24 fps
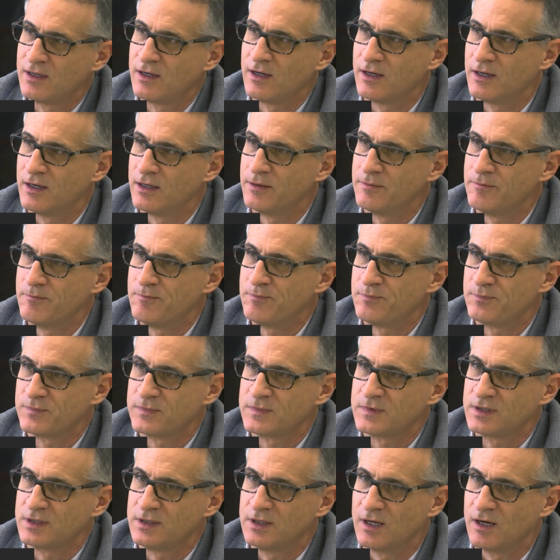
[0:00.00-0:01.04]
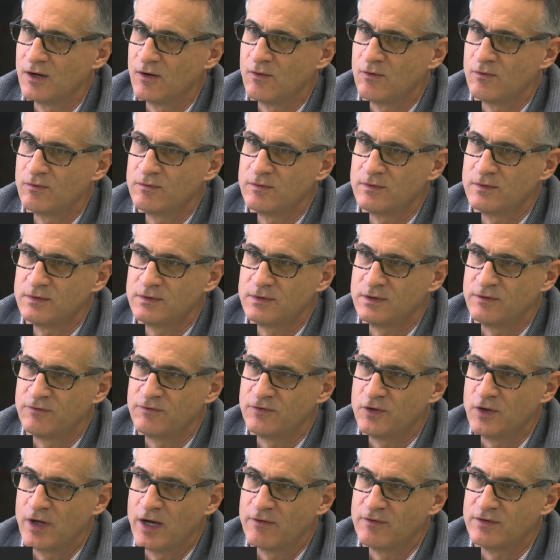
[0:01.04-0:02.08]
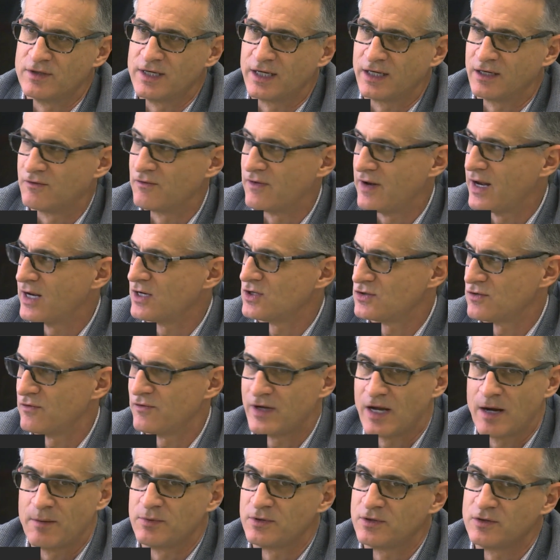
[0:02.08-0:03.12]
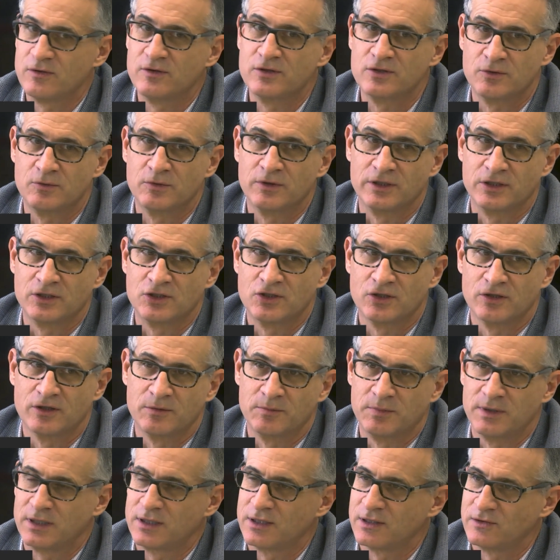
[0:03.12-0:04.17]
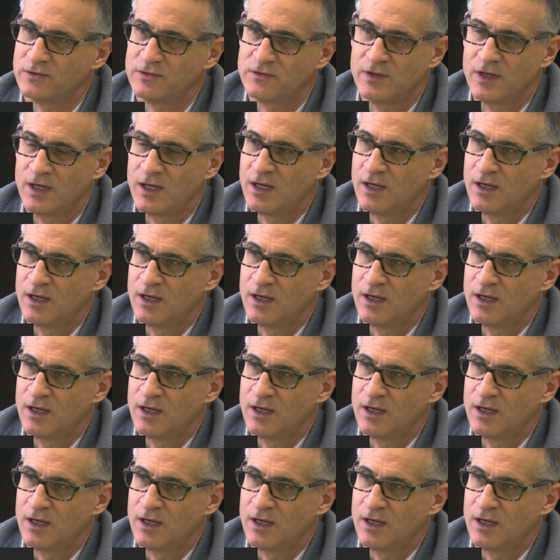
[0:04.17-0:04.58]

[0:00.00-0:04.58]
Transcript: if you haven't taken advantage of the opportunities, you really should, because